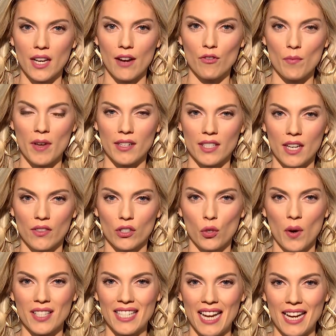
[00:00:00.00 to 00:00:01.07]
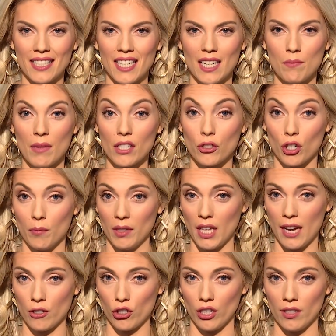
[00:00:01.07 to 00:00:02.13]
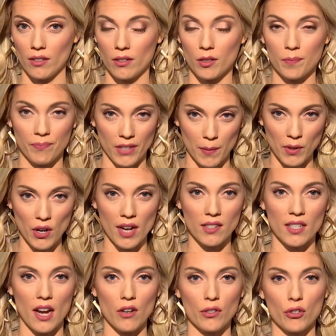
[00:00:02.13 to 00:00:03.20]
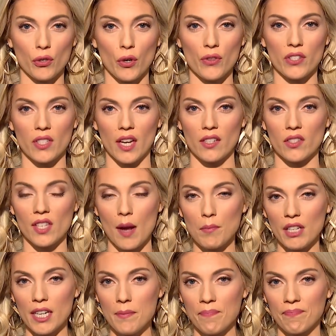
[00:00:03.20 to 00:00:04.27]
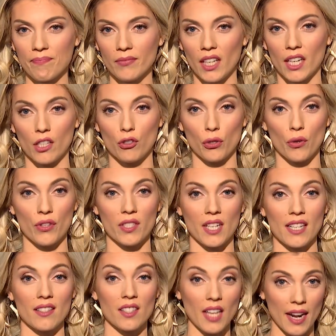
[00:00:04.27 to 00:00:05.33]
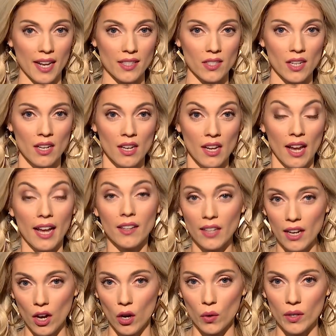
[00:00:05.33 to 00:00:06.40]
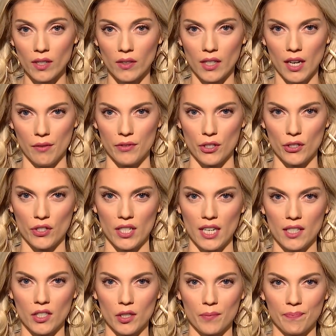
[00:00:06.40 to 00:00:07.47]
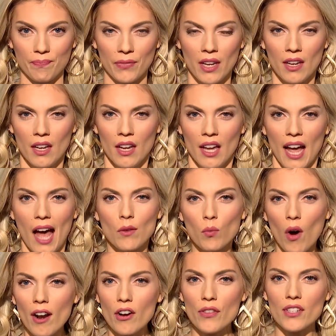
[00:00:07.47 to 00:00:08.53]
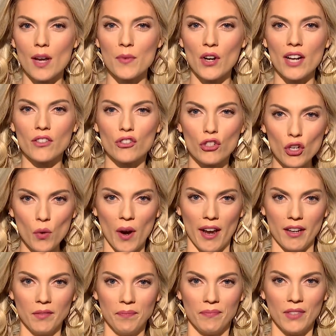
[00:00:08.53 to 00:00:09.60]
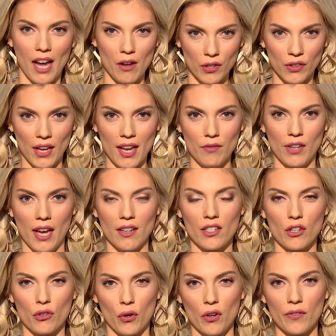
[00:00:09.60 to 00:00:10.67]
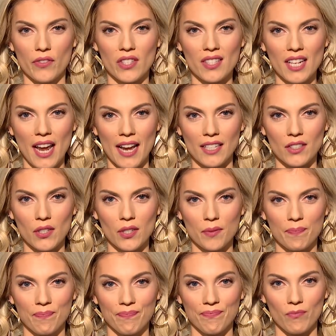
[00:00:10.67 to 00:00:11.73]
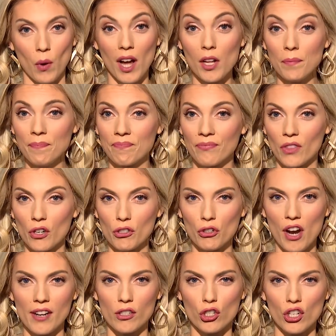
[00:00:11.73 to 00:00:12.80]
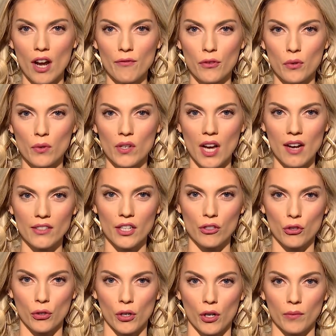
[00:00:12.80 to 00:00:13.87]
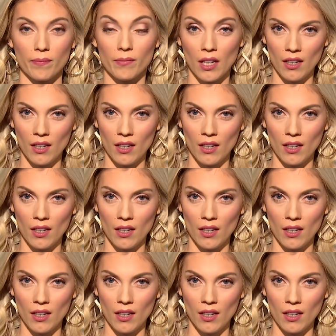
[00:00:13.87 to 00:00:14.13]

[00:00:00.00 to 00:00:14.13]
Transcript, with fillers: government in the 2018 midterm elections. Democrats now control the state assembly, they control the state senate, and they own the governor's seat. And what are the Democrats doing now that they have gained control of the state? Well, they're trying to shove through gun control.